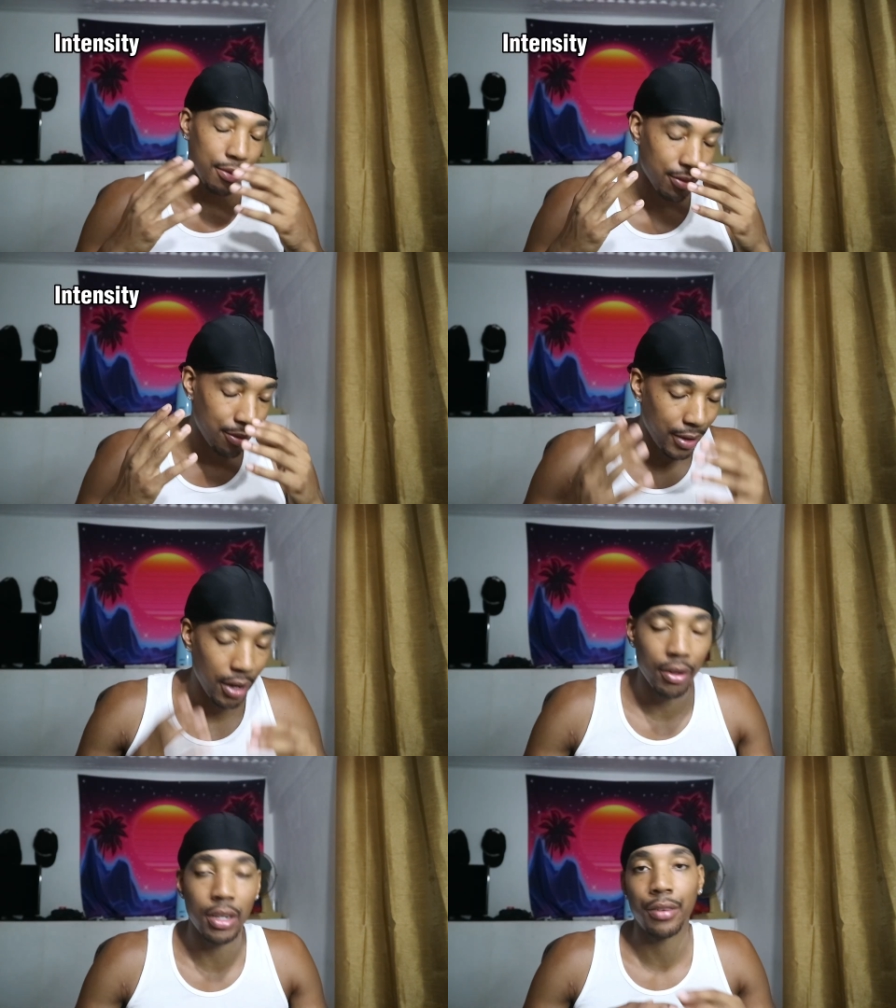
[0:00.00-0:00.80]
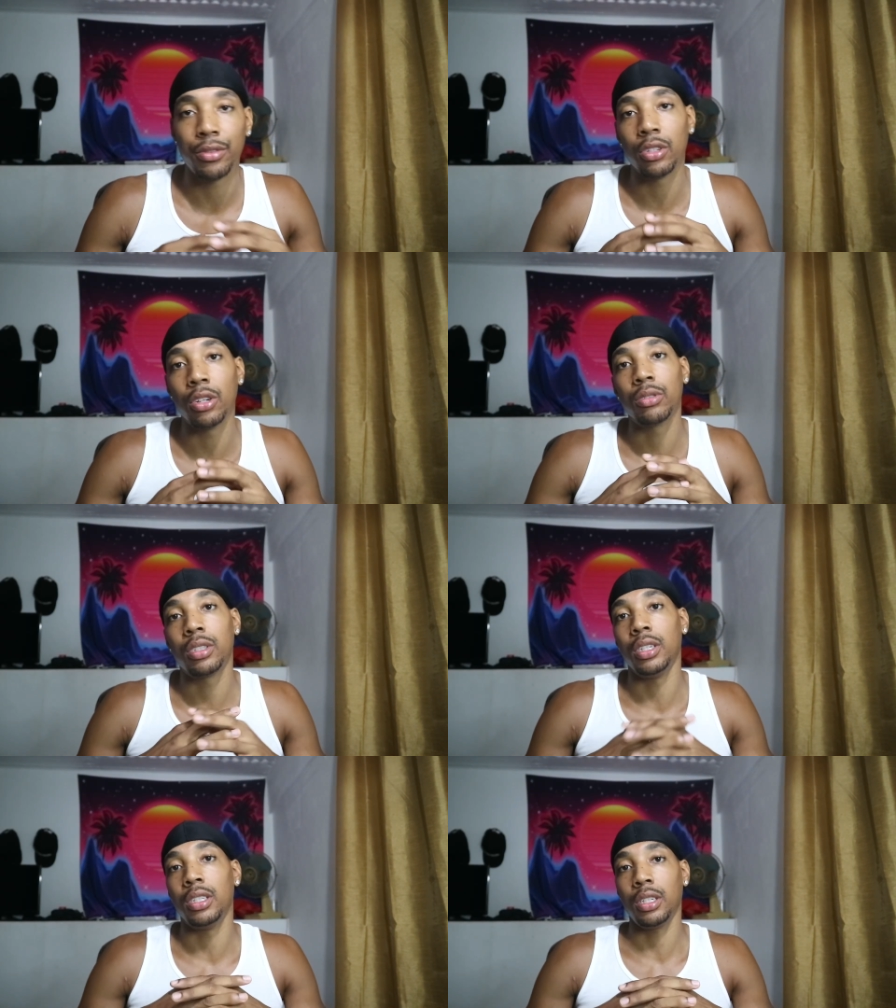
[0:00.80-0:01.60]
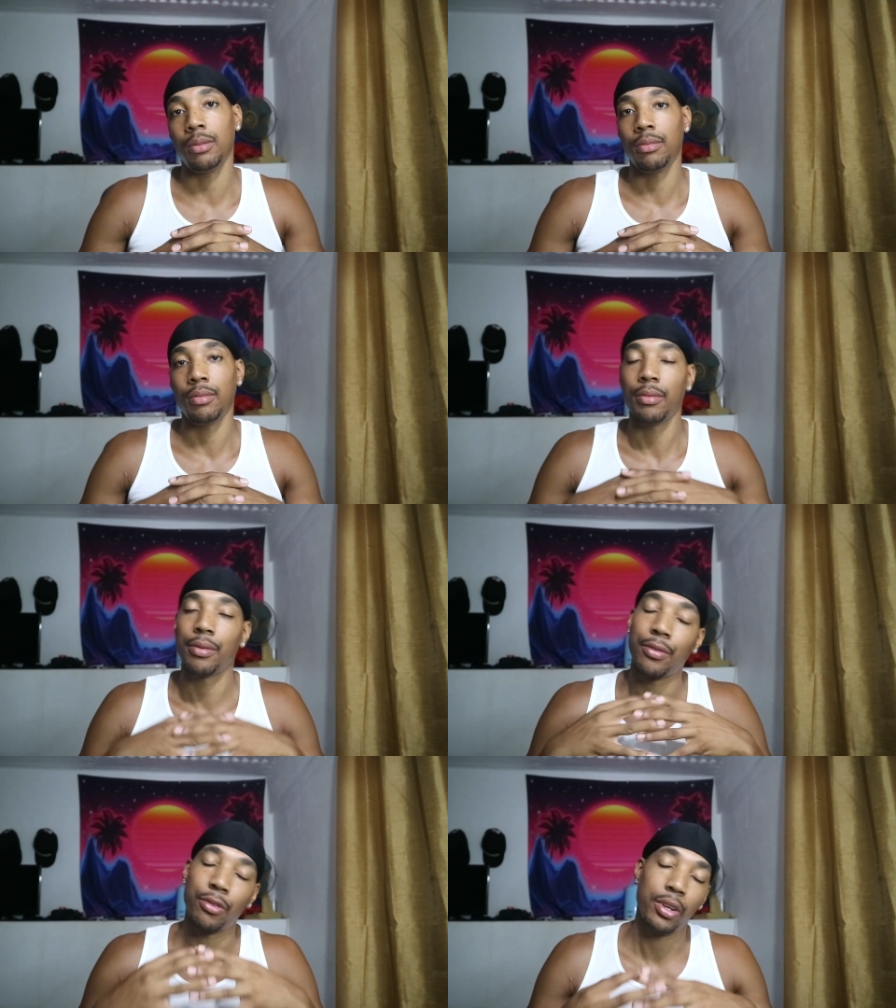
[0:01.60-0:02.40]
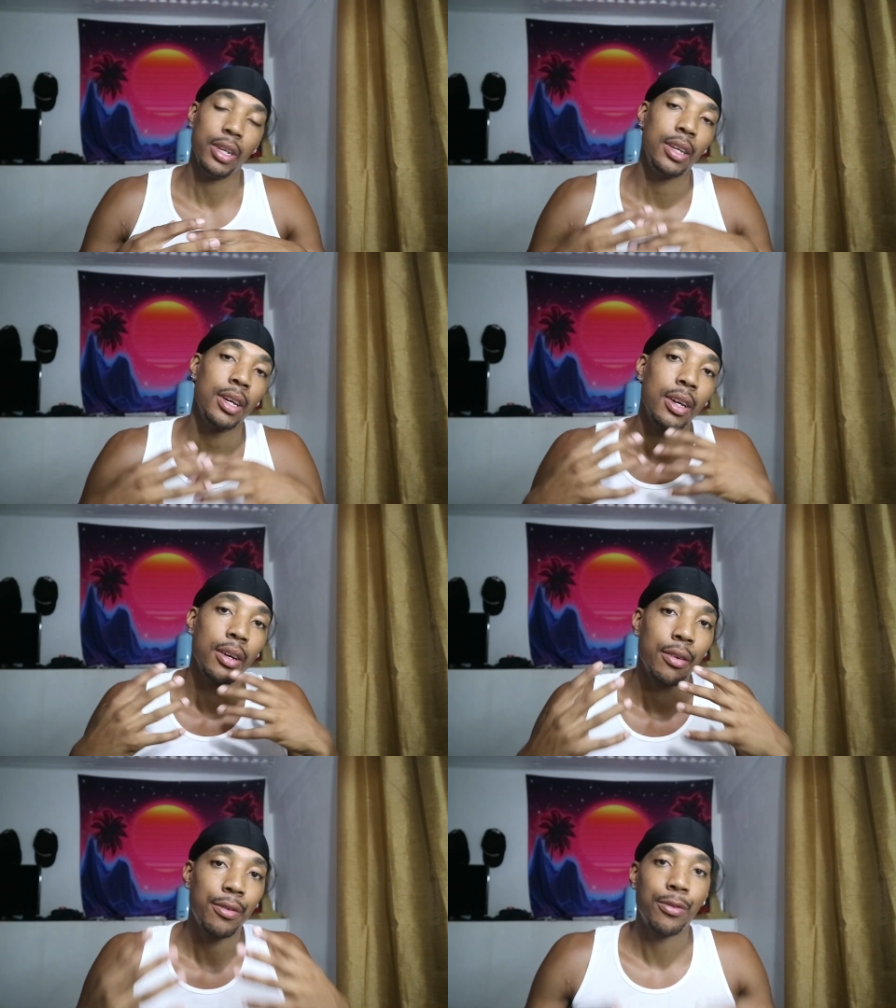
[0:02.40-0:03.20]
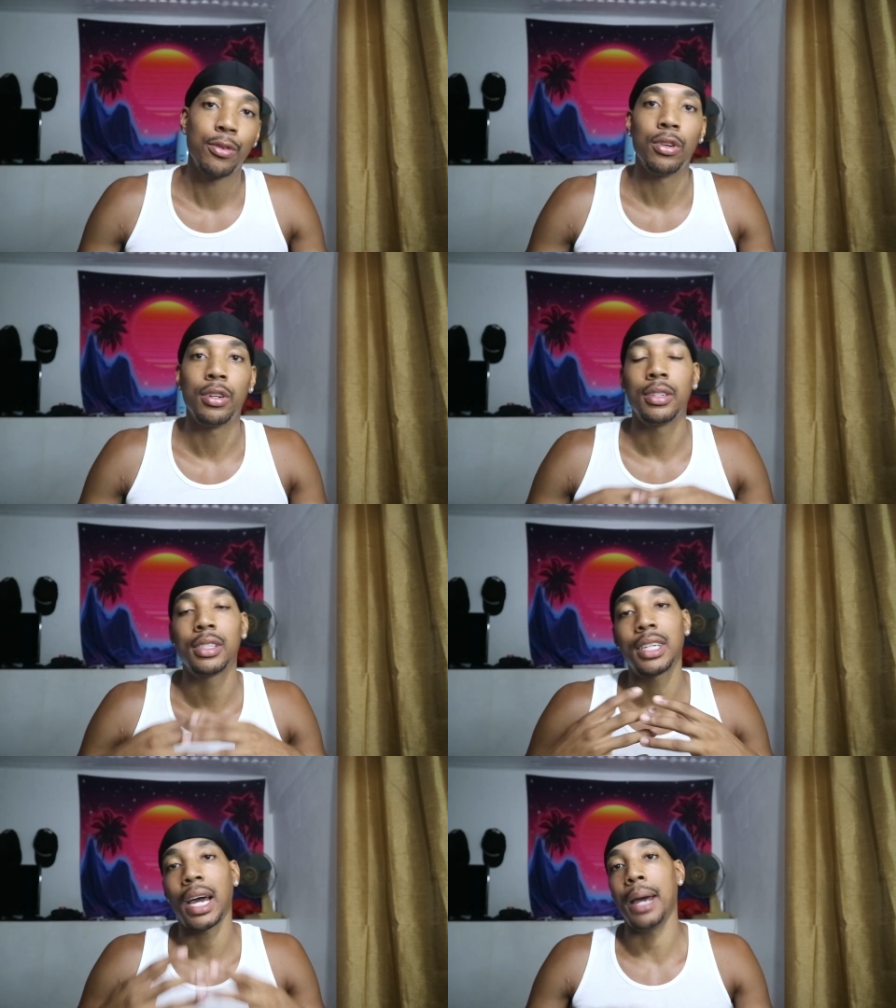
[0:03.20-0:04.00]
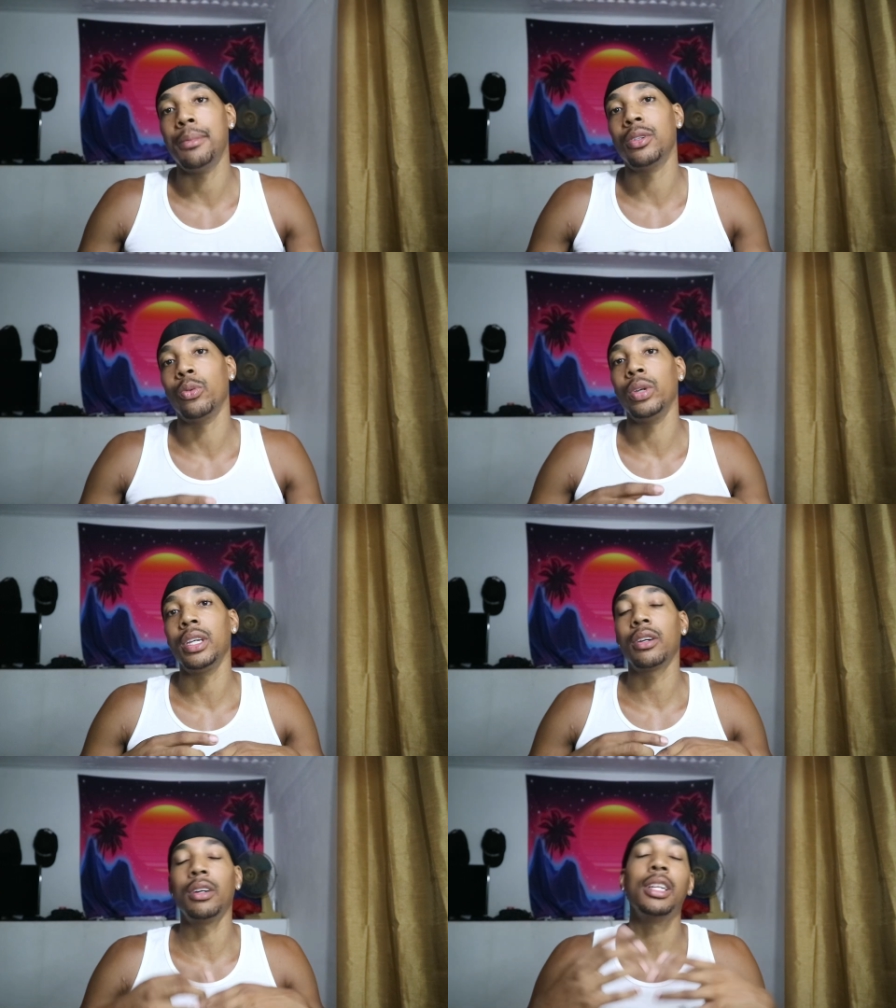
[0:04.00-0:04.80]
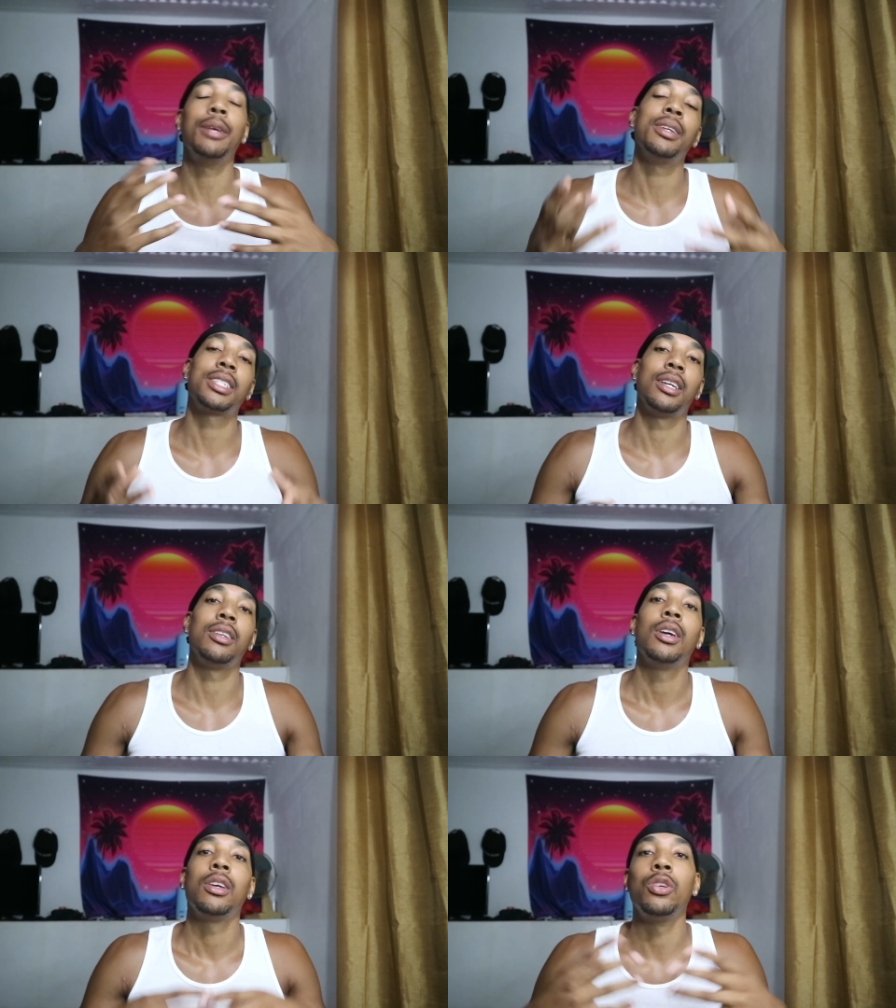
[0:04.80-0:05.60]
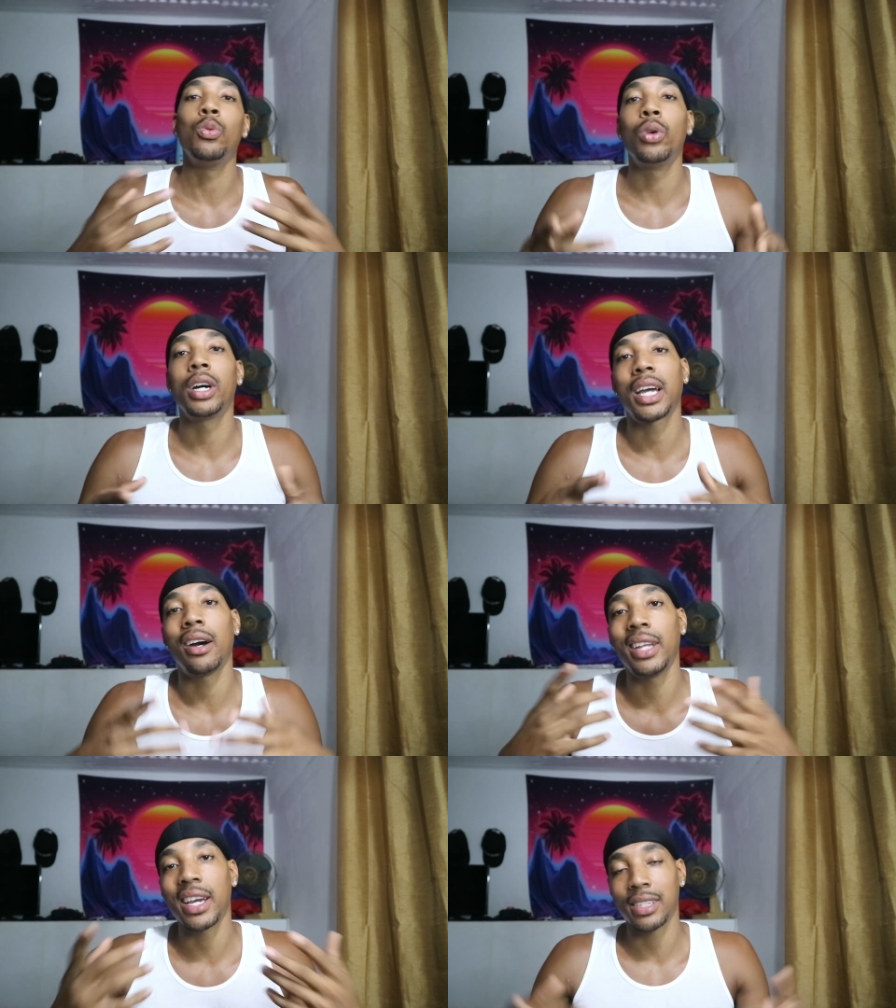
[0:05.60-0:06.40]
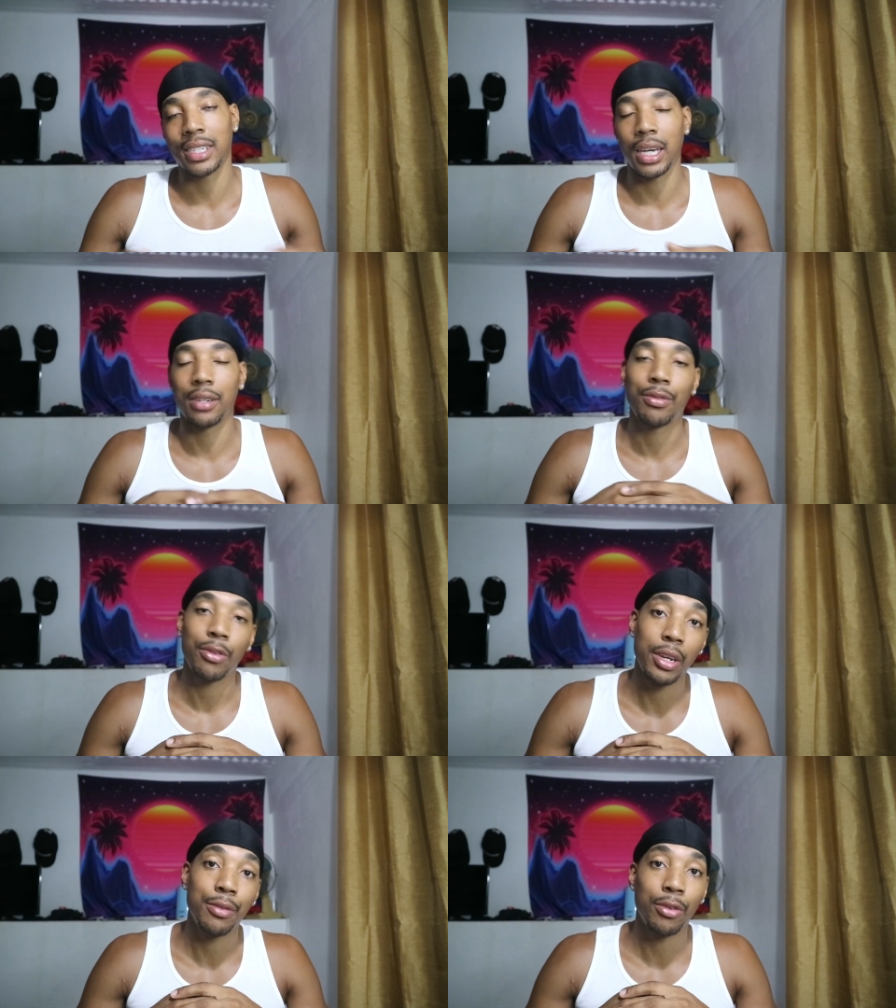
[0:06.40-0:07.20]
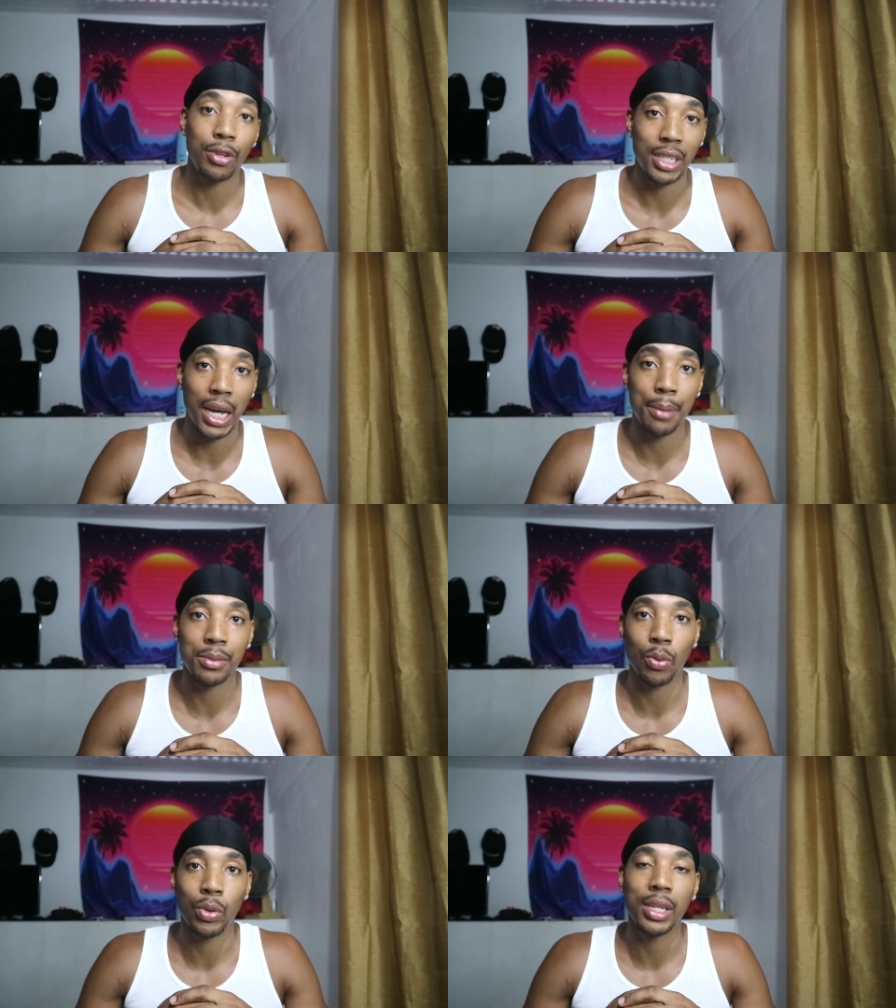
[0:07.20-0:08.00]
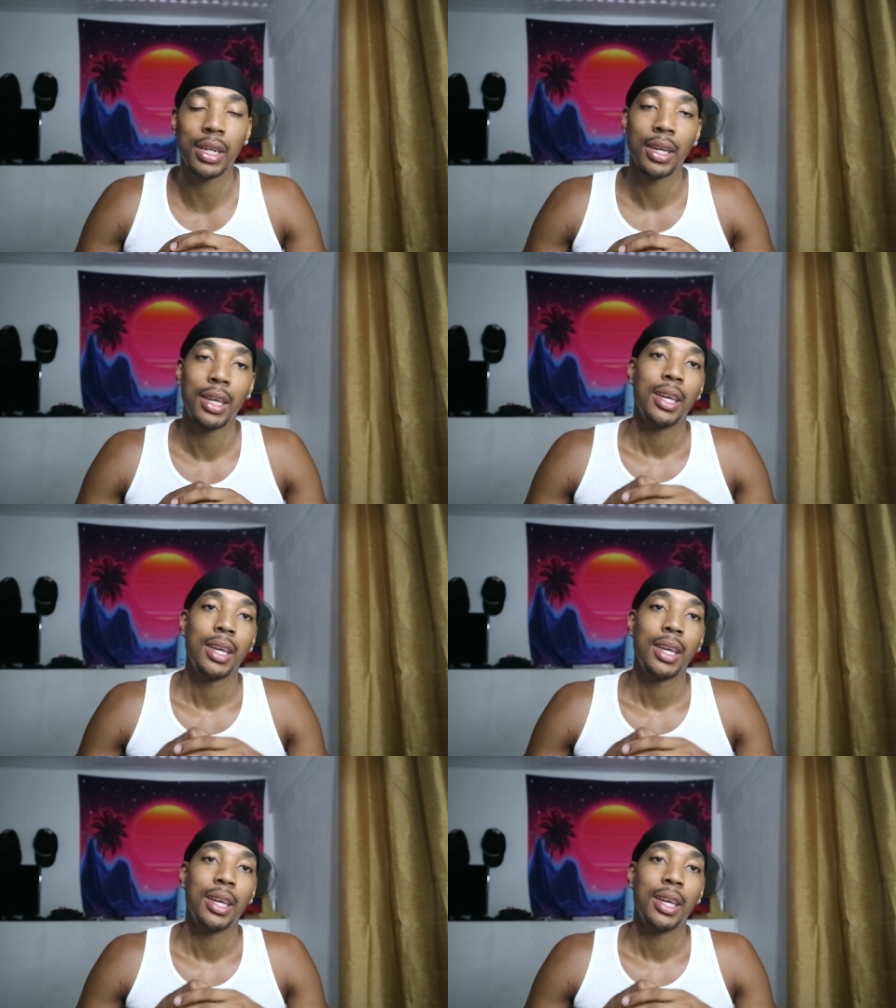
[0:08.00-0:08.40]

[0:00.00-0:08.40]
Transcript: fair enough, you go to the gym 3-4 times a week, or let me say you work out and exercise 3-4 times a week.